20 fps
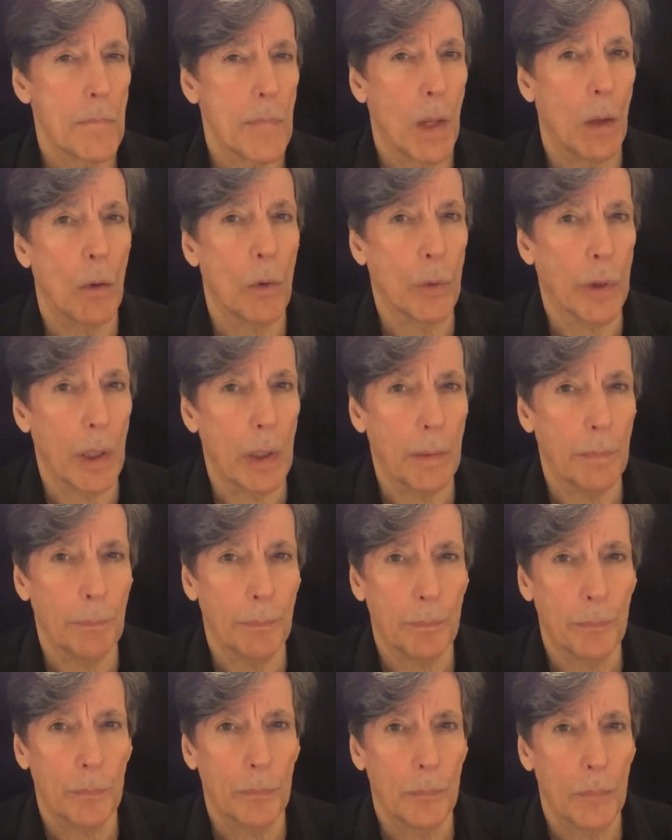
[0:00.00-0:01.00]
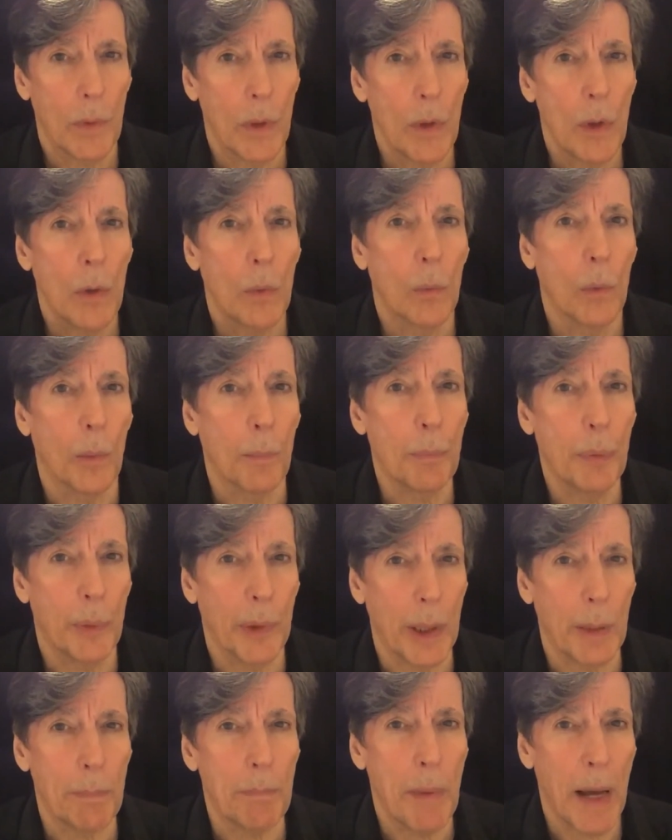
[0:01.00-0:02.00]
Okay, we'll put
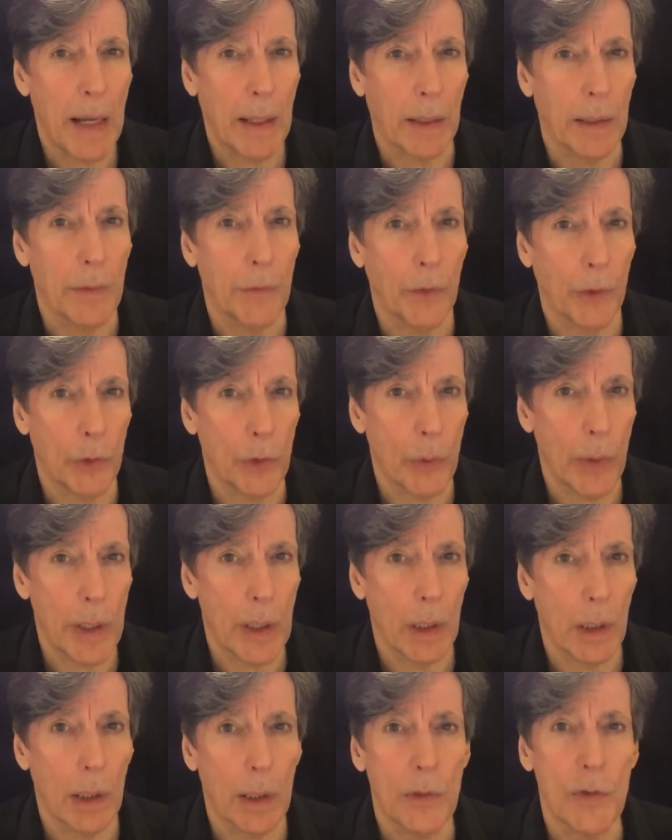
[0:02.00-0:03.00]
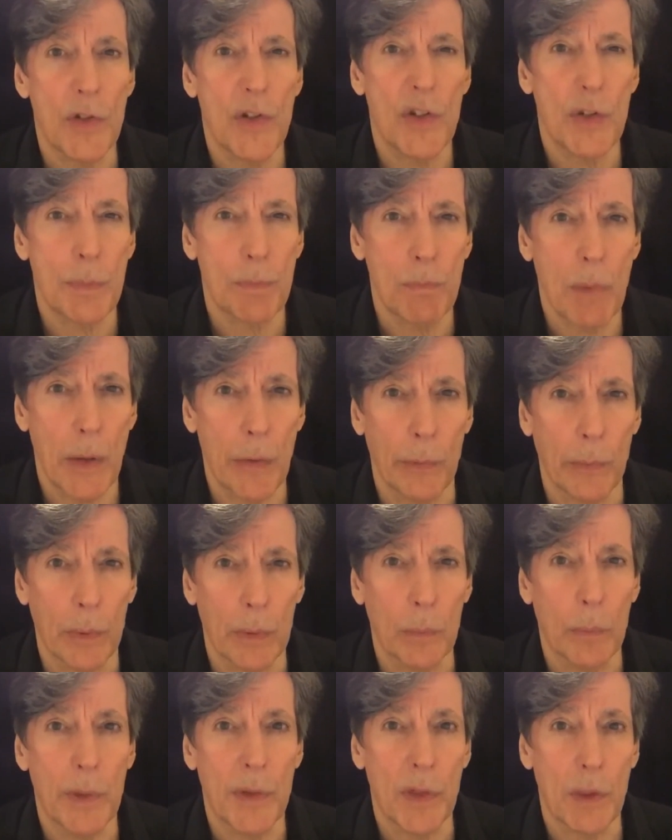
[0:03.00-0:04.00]
it back in the cradle and smother it
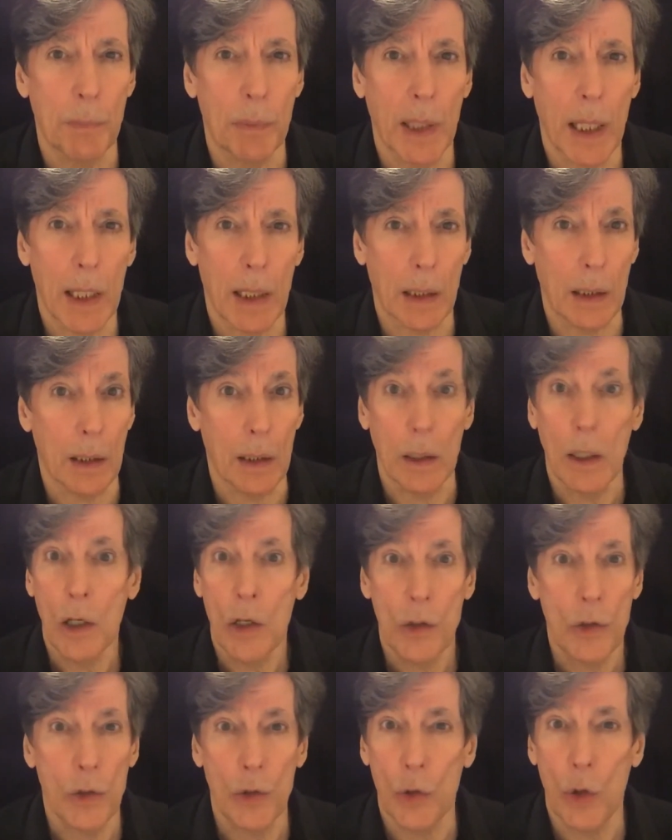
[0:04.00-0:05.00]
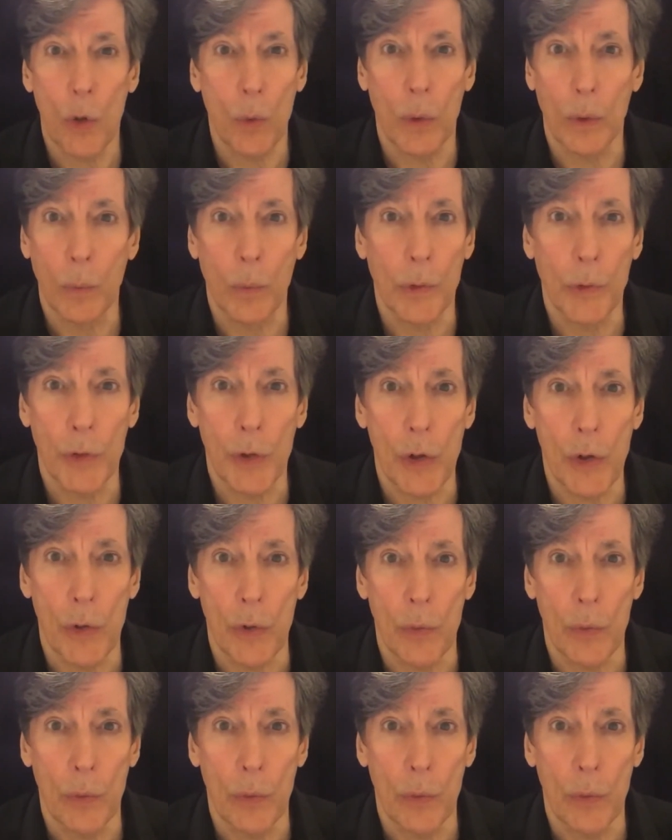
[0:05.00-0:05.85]
with the blanket. No one will know.